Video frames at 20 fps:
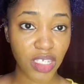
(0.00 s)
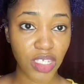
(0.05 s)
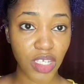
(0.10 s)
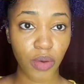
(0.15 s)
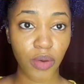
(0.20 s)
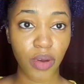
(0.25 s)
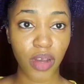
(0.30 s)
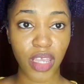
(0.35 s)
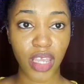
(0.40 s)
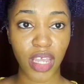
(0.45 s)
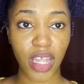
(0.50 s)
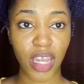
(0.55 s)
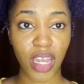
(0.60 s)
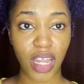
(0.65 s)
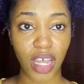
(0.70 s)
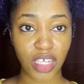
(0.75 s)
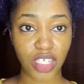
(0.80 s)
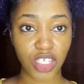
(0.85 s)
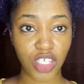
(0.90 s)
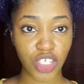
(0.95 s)
you want your
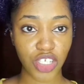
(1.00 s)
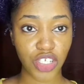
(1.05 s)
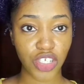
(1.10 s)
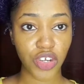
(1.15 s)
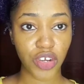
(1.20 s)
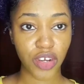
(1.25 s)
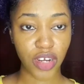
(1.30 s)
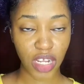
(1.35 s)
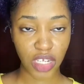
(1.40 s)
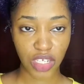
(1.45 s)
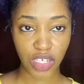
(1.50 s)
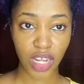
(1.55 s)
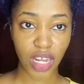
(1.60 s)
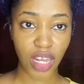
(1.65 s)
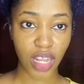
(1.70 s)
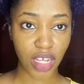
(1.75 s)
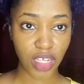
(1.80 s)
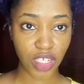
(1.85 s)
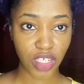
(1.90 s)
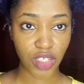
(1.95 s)
natural
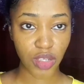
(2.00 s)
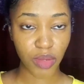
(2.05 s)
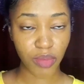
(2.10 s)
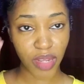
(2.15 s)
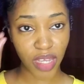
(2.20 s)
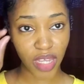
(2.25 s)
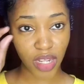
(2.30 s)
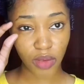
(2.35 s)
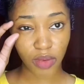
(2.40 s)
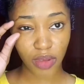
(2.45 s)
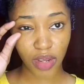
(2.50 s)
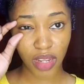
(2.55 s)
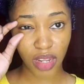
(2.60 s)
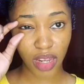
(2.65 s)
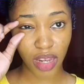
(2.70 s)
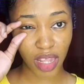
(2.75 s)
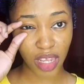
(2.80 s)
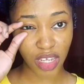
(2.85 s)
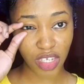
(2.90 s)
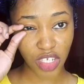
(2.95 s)
lash to blend in with the
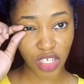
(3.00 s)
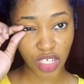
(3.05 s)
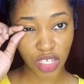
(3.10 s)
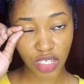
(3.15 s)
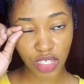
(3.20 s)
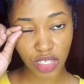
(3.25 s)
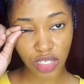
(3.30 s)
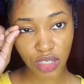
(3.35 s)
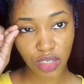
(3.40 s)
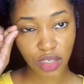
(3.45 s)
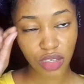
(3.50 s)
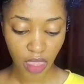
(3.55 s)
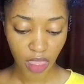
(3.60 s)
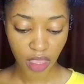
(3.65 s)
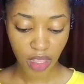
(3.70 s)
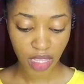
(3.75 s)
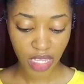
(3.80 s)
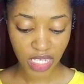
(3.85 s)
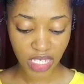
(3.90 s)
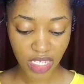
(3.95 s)
lashes,
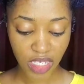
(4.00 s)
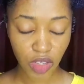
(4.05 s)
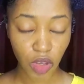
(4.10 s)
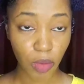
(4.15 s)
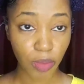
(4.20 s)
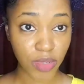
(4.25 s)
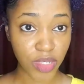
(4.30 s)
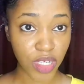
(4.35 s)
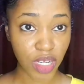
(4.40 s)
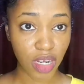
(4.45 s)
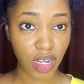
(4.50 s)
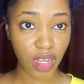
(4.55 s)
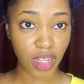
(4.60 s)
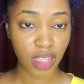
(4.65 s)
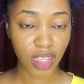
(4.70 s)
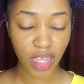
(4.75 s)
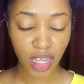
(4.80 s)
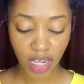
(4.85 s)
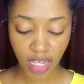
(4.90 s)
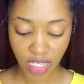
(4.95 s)
this is optional,
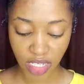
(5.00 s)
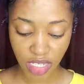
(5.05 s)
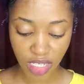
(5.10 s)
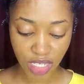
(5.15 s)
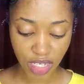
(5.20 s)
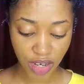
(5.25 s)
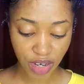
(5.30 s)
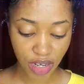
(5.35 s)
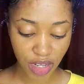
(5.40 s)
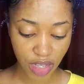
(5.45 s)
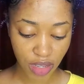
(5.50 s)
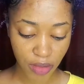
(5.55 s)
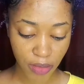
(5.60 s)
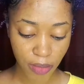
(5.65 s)
not necessarily.